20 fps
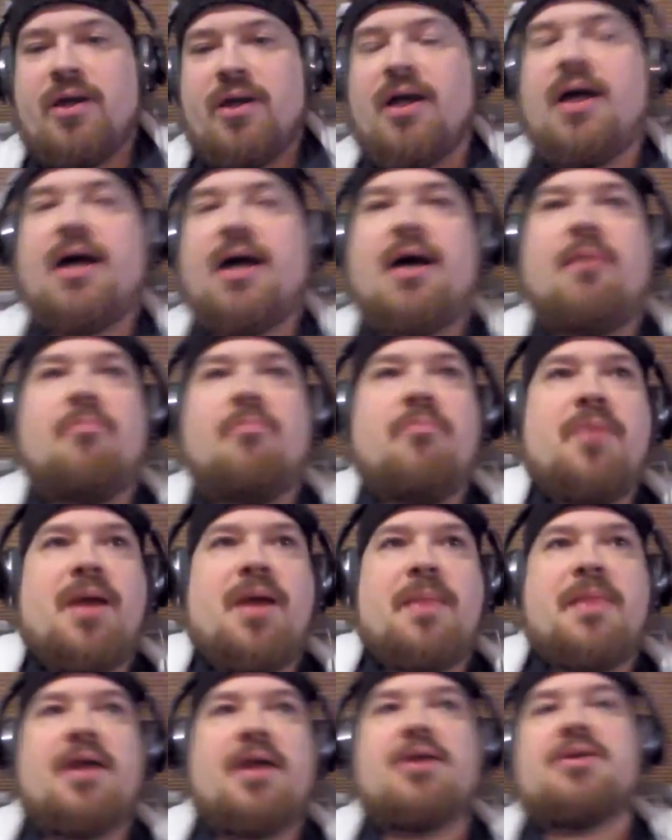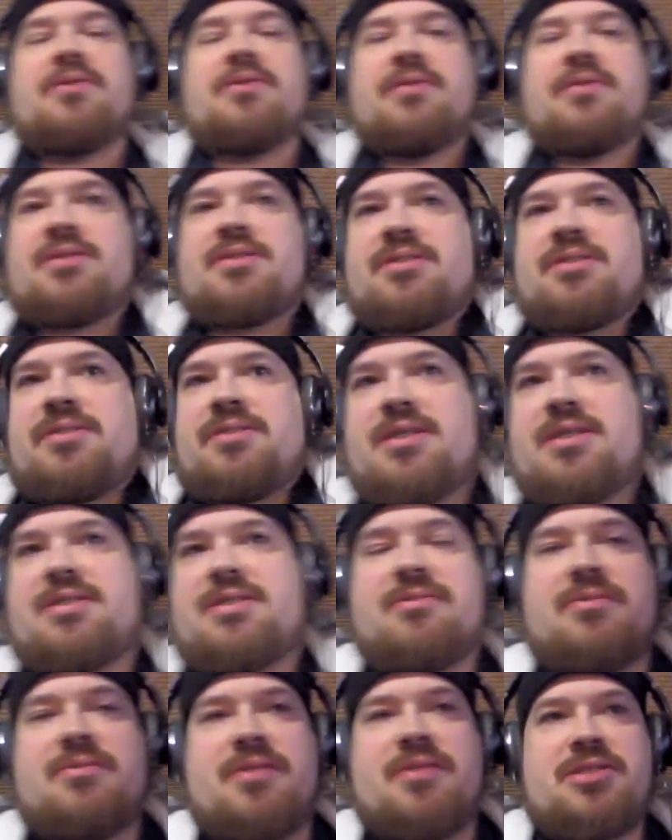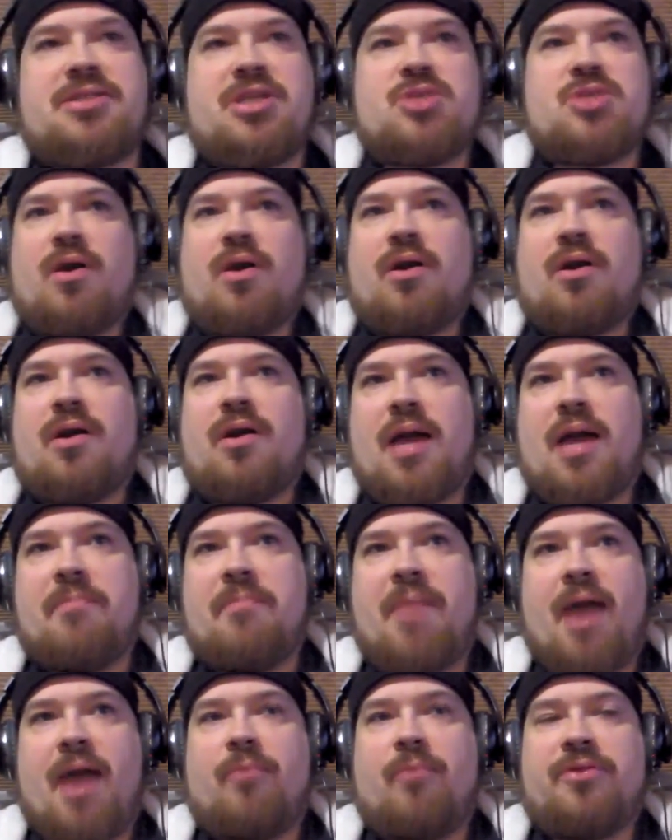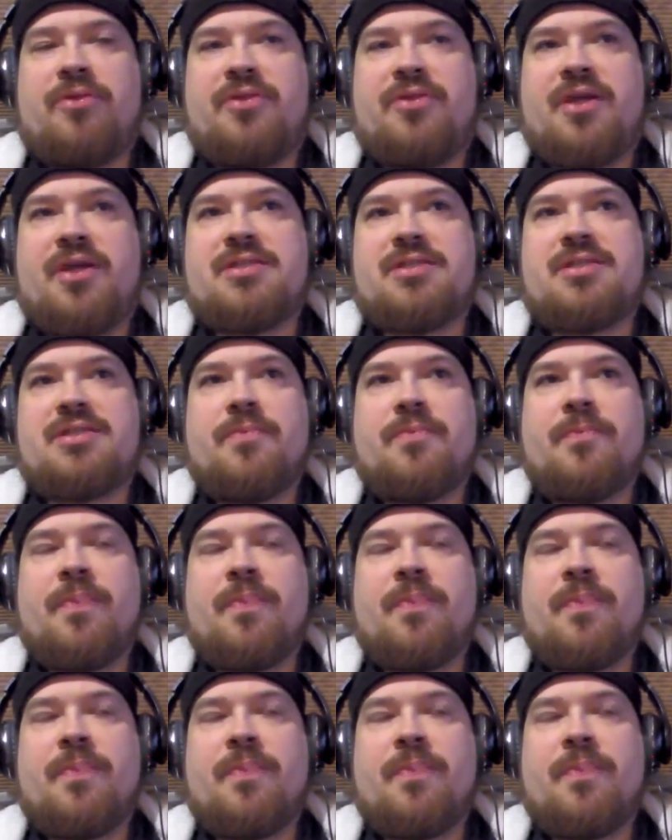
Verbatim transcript: Um, and there, this, this, this is where I'm at with this.